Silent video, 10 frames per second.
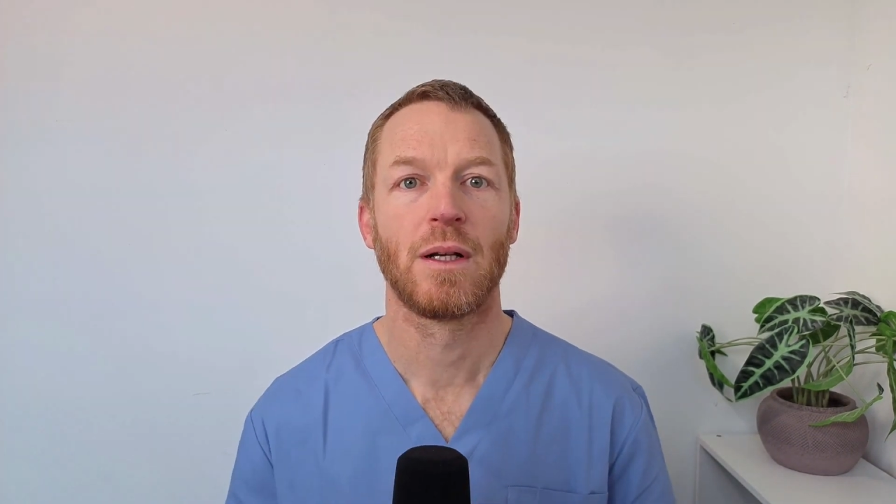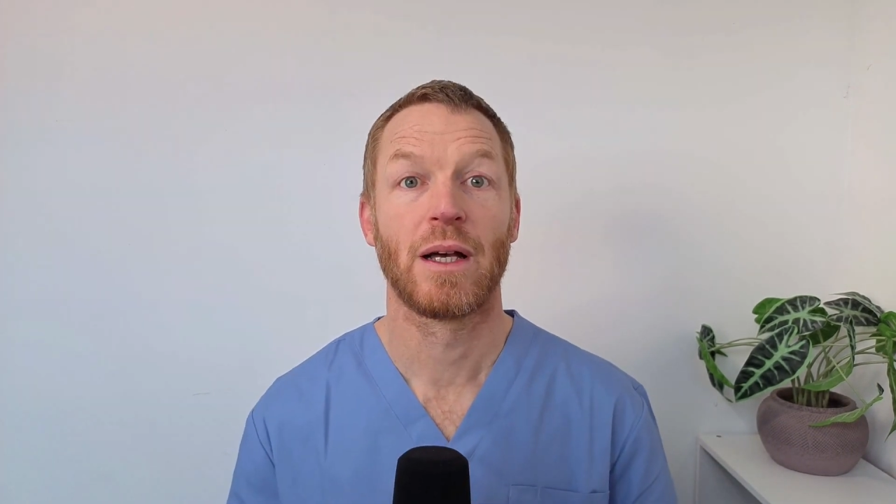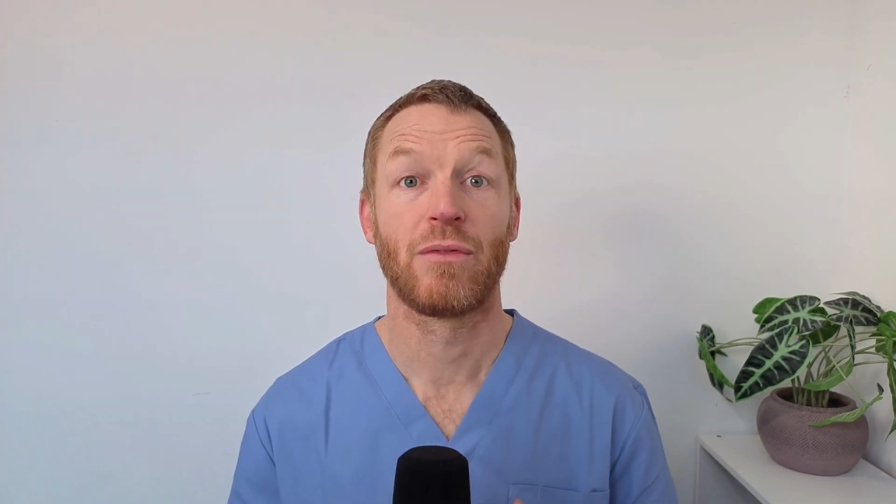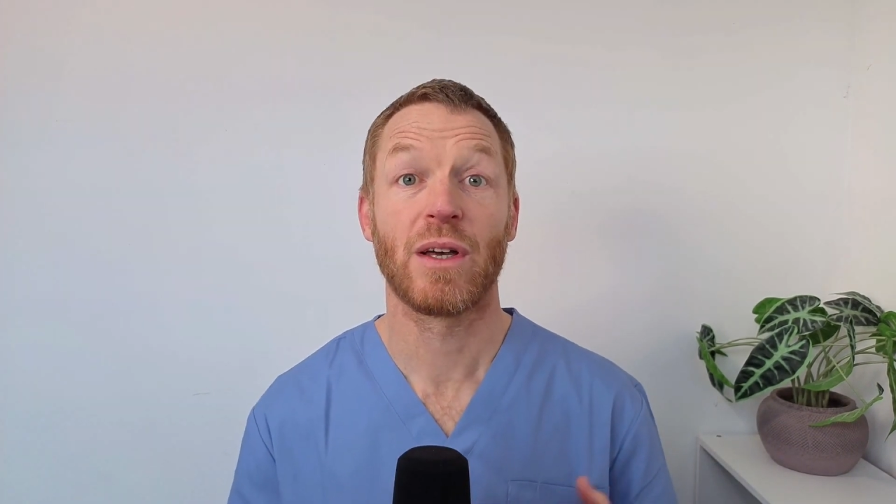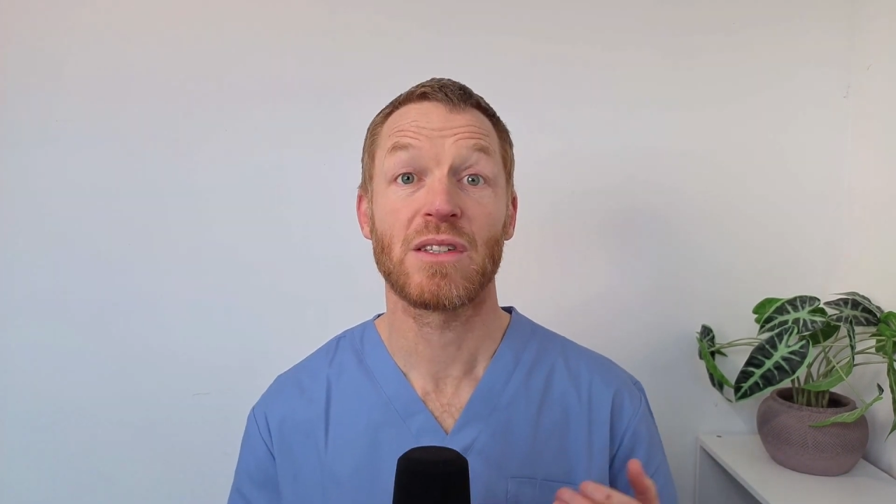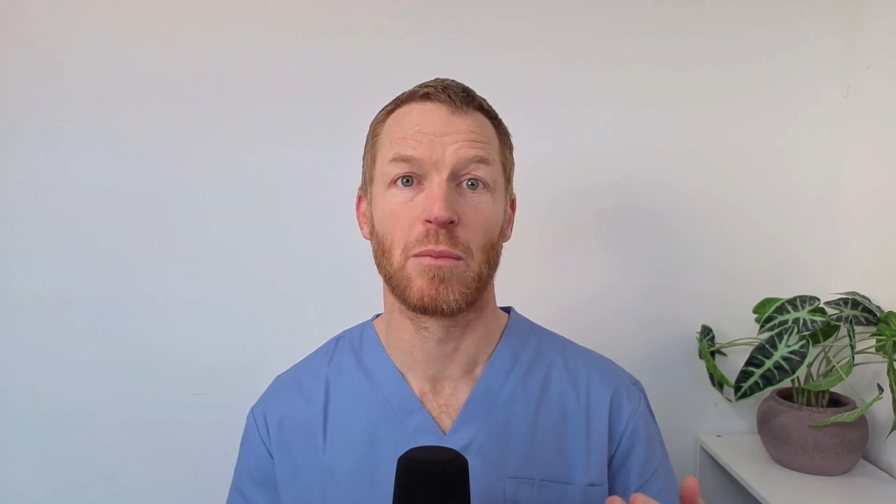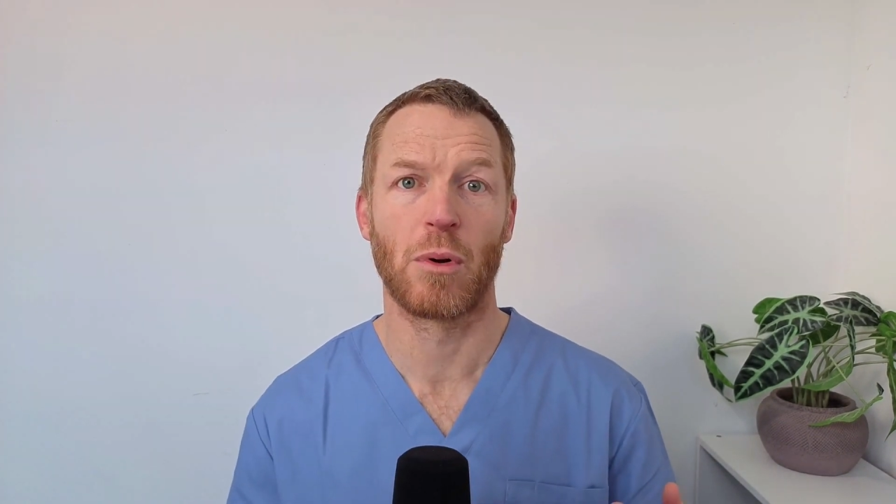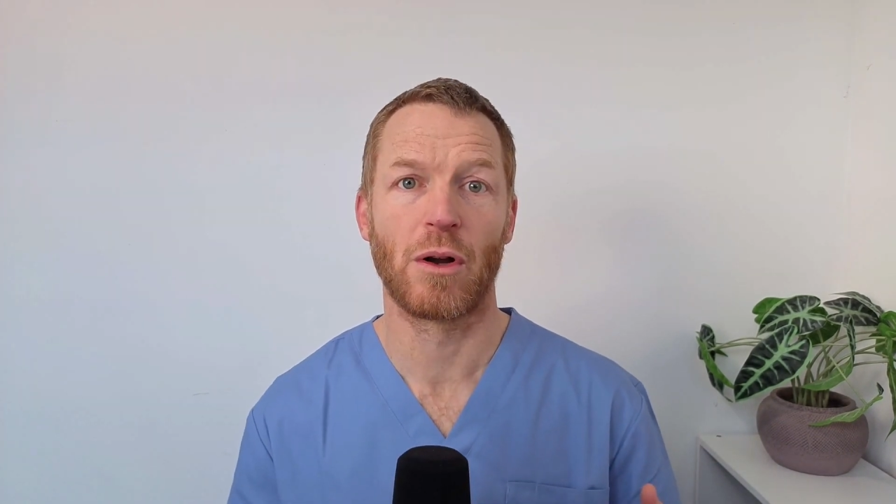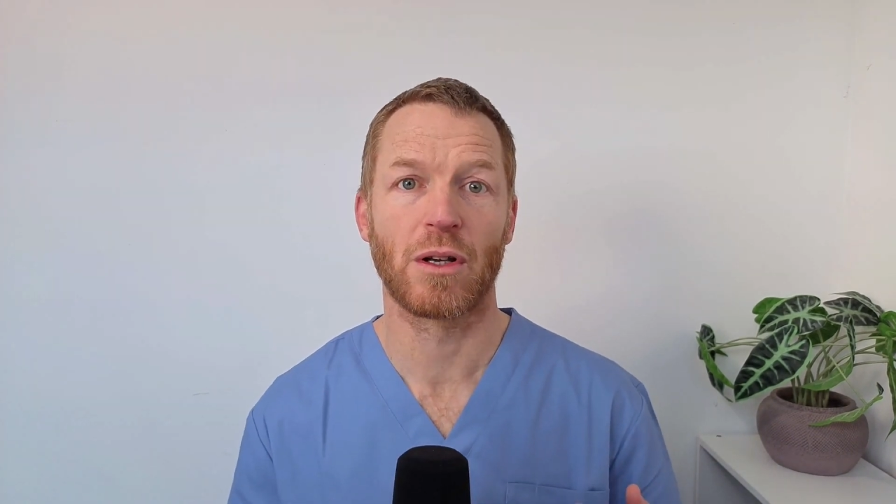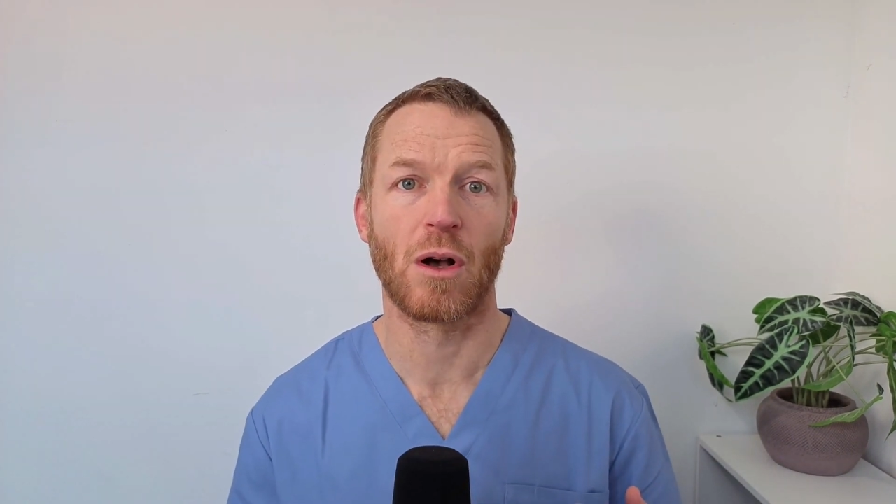Effective
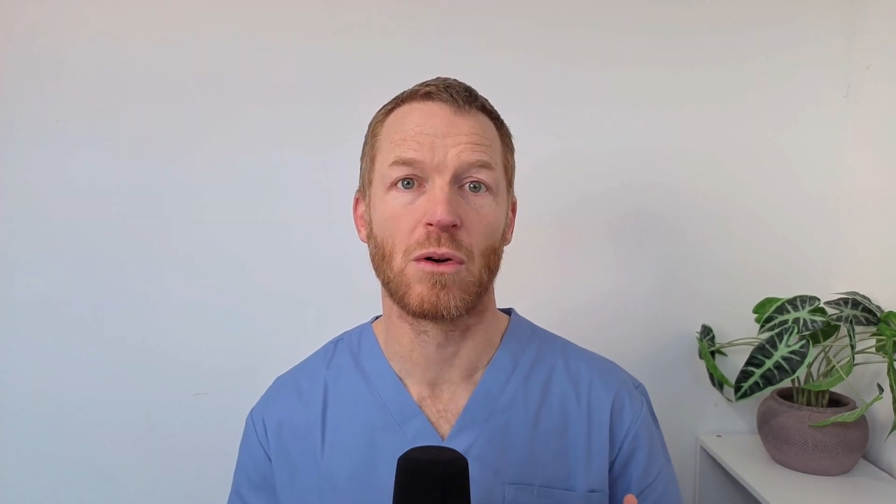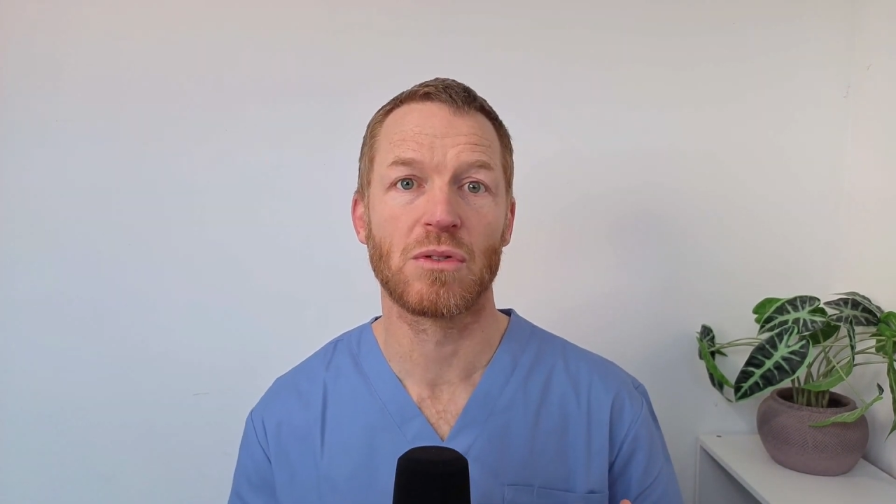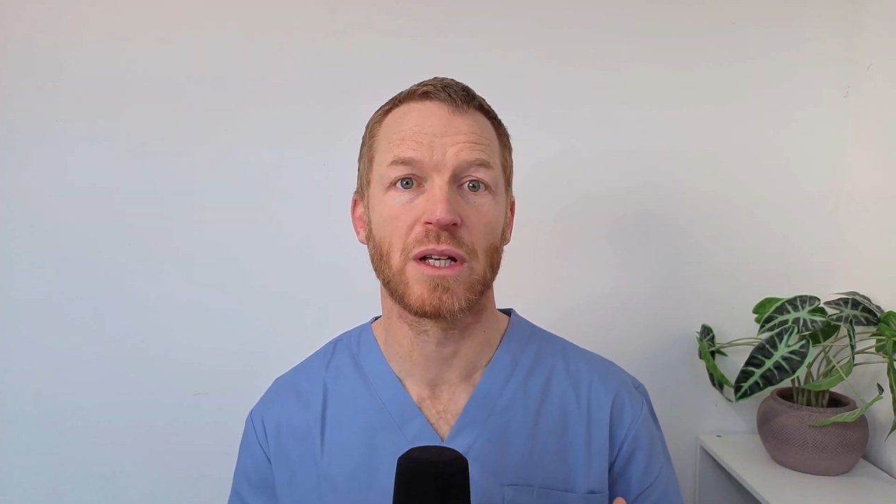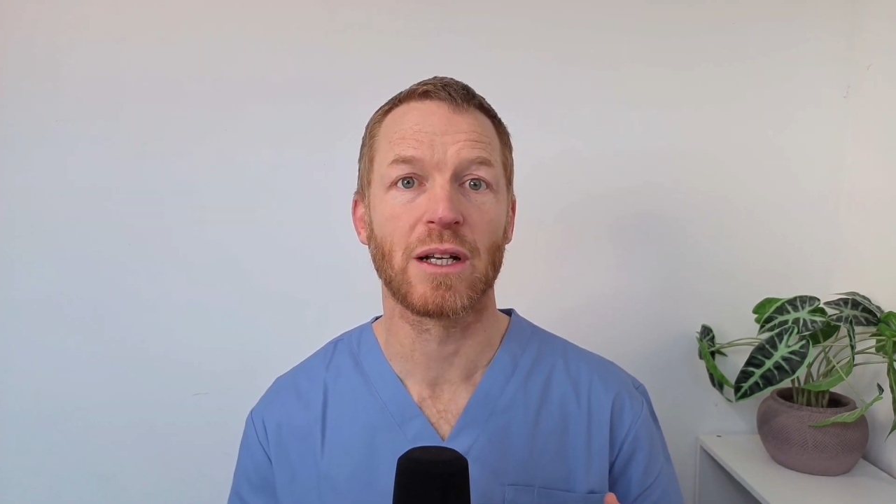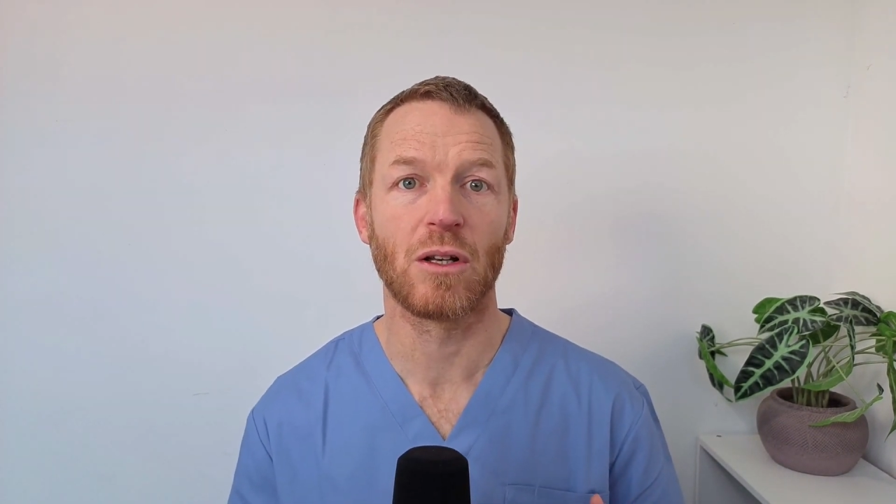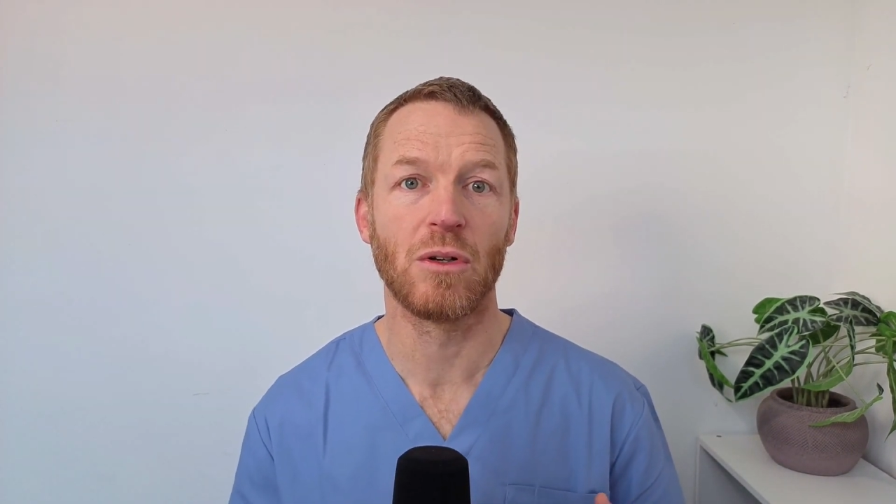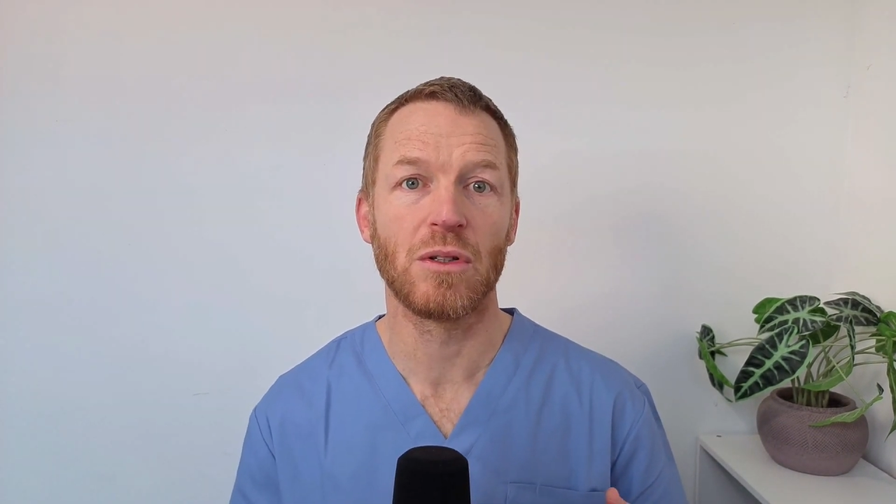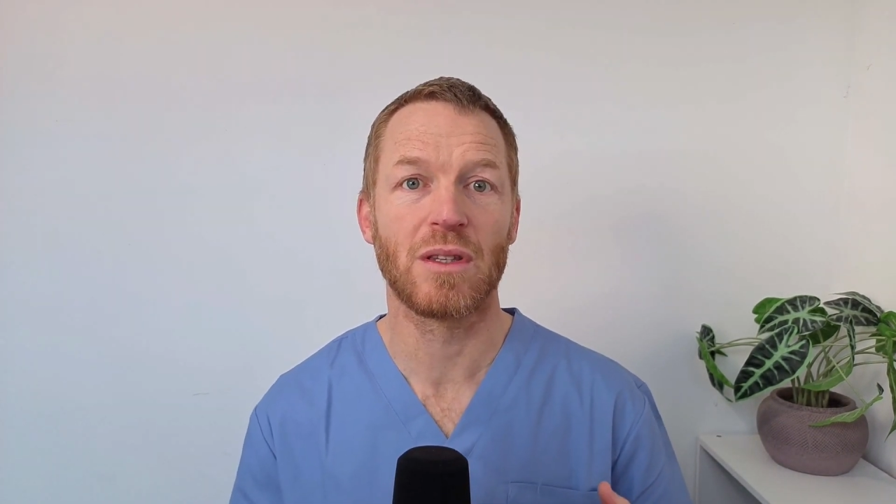protocols include